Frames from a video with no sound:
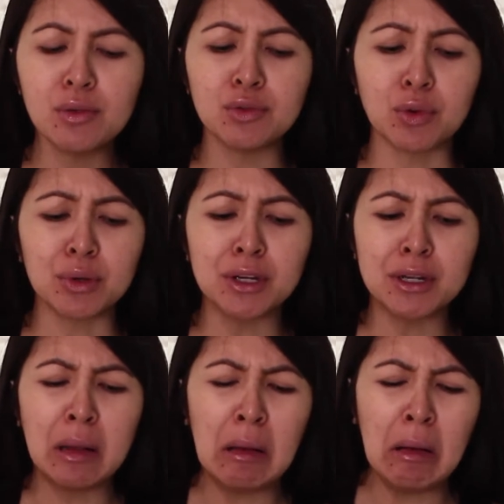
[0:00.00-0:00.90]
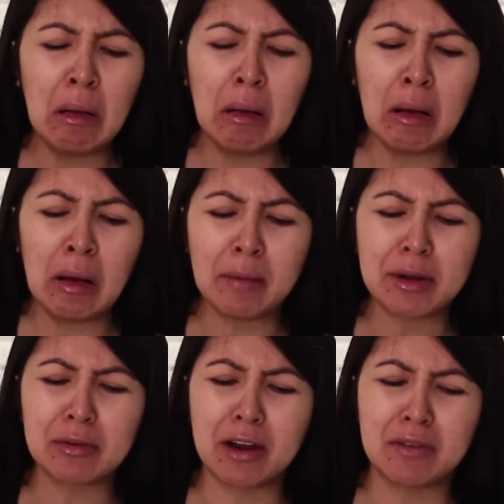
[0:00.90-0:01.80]
So good. I've
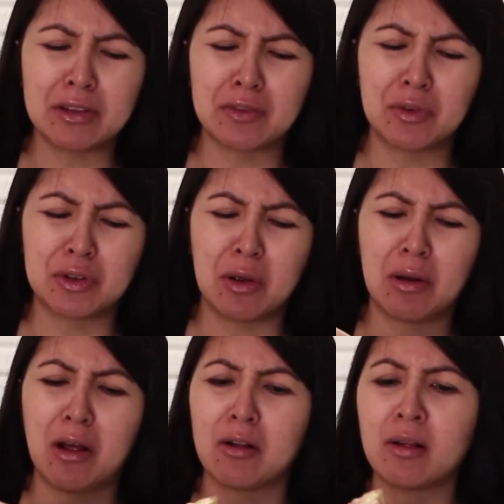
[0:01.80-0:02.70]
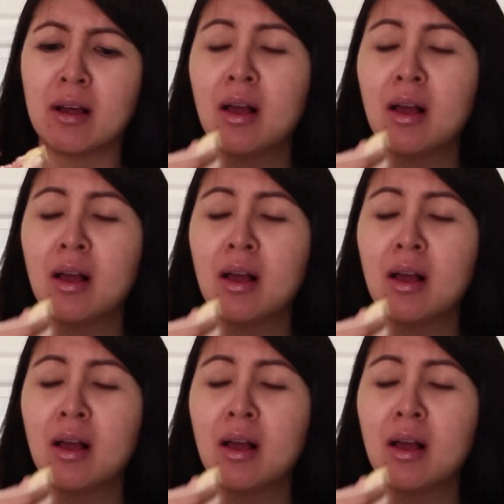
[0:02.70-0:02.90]
been craving this for so long.